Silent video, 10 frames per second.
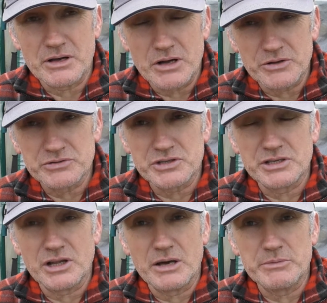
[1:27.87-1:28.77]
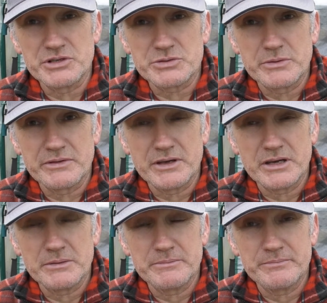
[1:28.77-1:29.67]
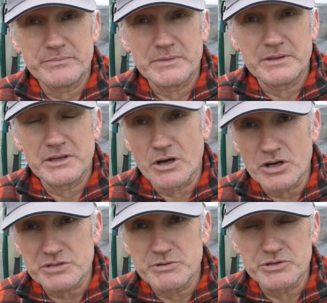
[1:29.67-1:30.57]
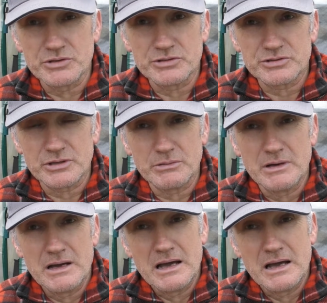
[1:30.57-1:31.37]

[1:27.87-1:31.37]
onto the allotments with the horse manure, so